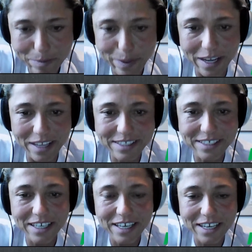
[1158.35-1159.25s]
but
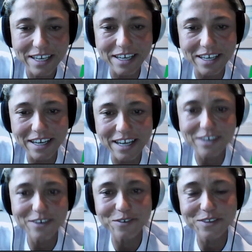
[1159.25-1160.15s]
I
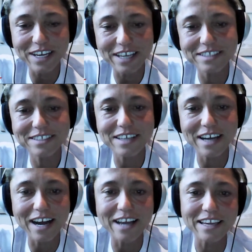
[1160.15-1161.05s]
know that
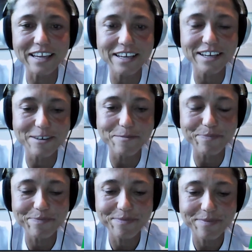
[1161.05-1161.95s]
I
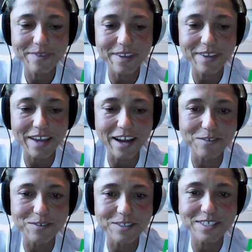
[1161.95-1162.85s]
um, I
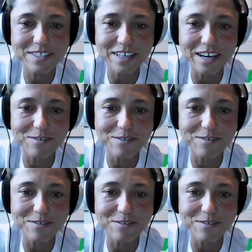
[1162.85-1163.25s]
was